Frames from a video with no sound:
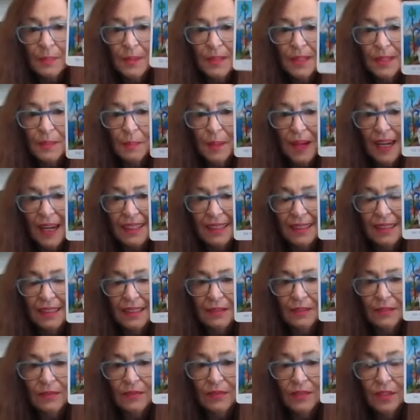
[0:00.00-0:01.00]

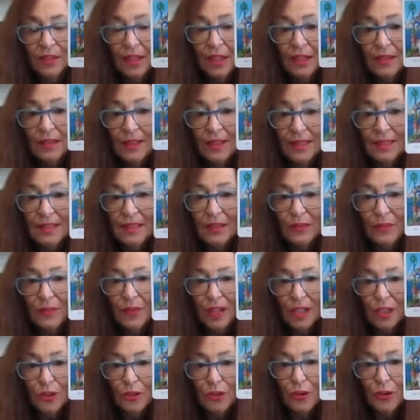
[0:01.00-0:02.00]
perspective, this is a
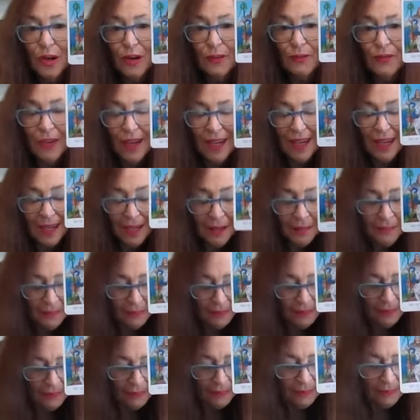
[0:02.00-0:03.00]
victory for
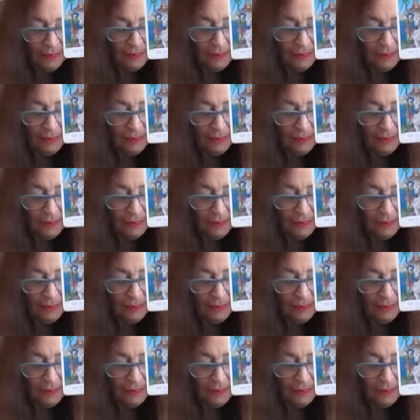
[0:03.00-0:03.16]
him.